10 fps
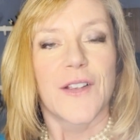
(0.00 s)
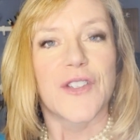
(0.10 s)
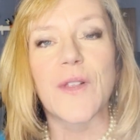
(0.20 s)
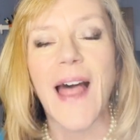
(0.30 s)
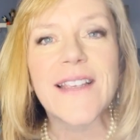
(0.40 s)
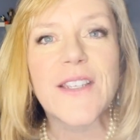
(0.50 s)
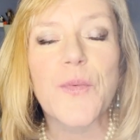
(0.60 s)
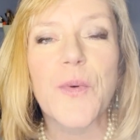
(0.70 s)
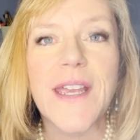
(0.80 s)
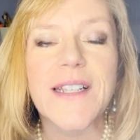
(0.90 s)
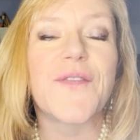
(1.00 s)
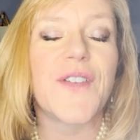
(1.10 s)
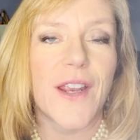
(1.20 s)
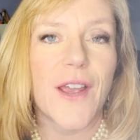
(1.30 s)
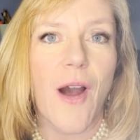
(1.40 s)
So last week's
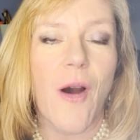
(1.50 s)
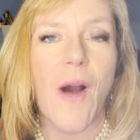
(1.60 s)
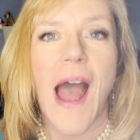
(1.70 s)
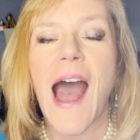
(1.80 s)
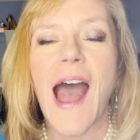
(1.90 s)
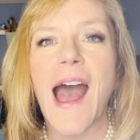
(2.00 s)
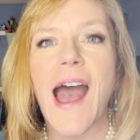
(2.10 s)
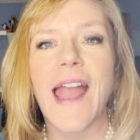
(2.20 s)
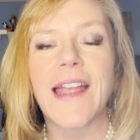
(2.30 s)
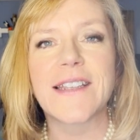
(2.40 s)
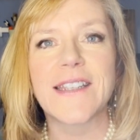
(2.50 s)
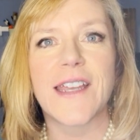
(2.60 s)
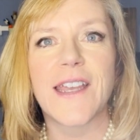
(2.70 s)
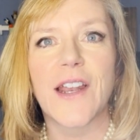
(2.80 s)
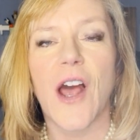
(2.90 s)
video, I
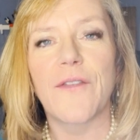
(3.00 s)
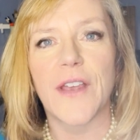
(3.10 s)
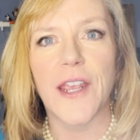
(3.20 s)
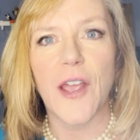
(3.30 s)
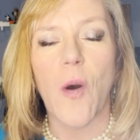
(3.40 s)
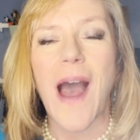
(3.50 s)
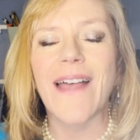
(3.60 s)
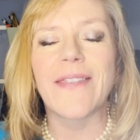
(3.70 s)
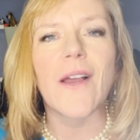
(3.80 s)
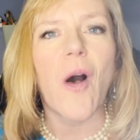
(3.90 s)
did a video on the